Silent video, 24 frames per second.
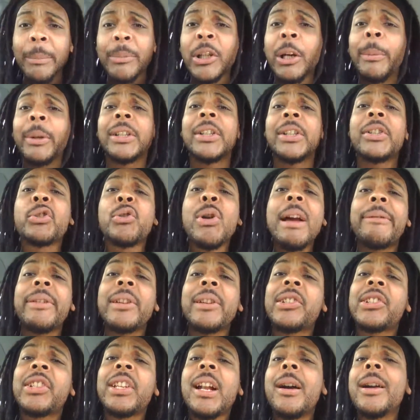I'm talking about this
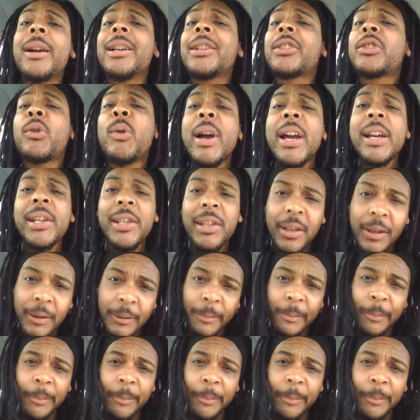traffic shit out here. It's crazy.